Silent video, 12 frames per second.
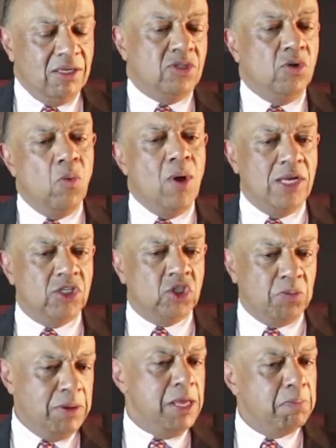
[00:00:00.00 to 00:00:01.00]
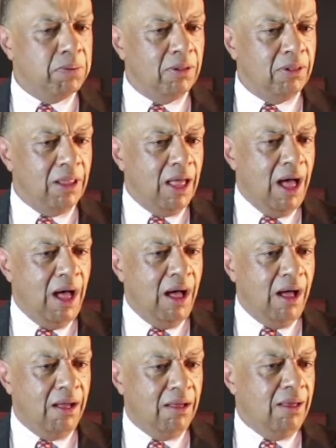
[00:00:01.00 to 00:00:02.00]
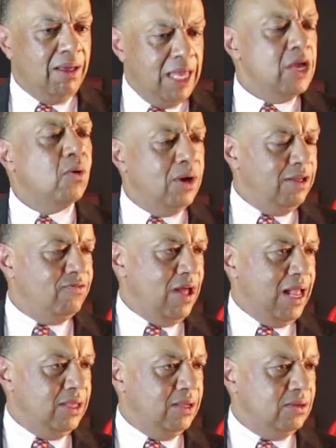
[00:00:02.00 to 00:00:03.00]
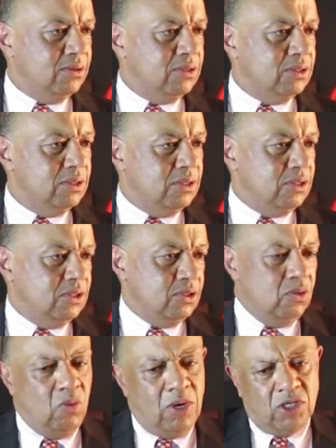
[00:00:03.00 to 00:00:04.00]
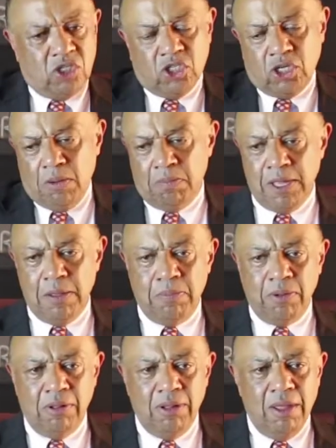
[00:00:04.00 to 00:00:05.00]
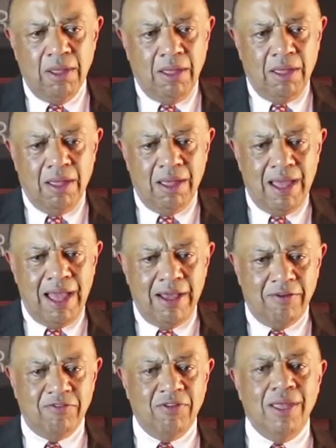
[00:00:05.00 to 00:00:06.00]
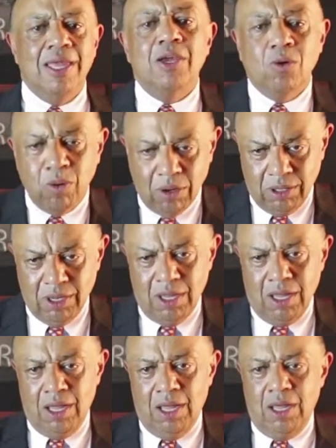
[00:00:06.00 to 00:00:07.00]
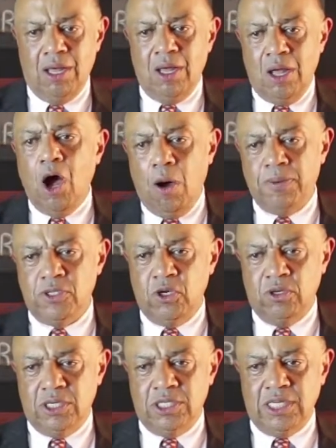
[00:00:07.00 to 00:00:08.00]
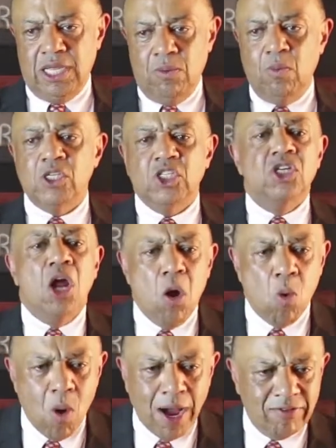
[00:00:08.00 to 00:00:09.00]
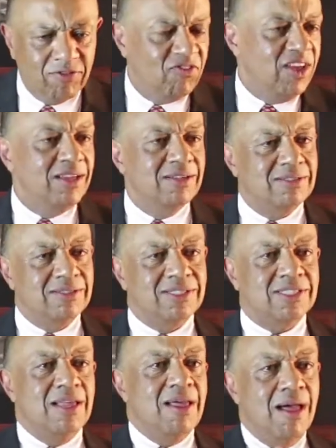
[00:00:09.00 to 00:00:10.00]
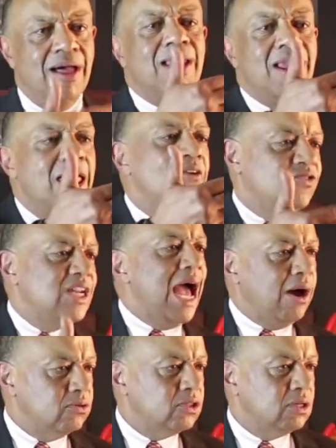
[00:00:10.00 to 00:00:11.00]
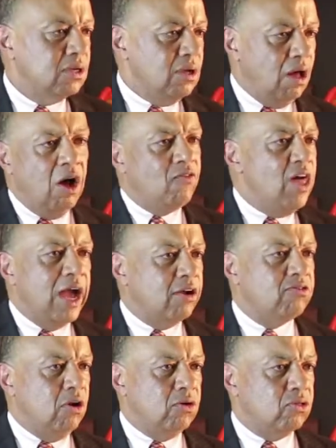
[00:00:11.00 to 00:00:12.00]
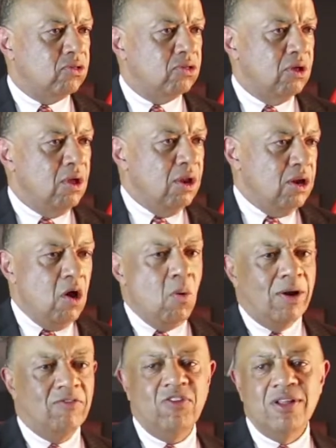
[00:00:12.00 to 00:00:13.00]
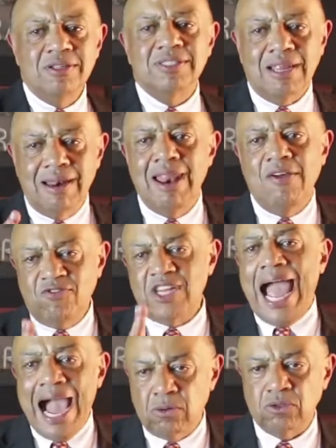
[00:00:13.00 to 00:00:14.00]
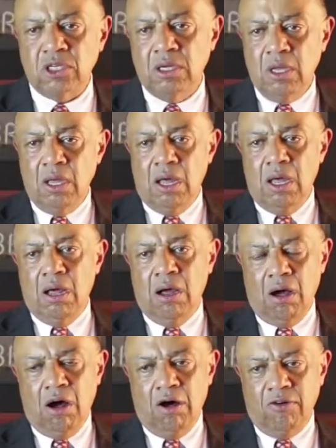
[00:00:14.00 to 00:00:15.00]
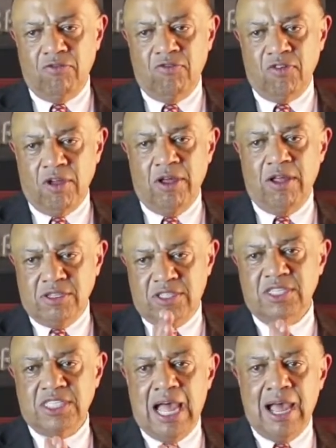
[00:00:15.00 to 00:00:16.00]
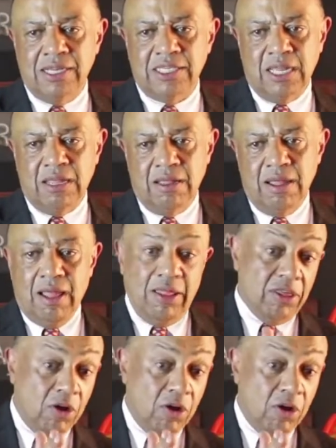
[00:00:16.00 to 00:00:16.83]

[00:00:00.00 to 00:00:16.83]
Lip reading: to which people are equally valued, to which people have equal opportunity, in which no one feels left out of that growth. No one feels left out of society. And the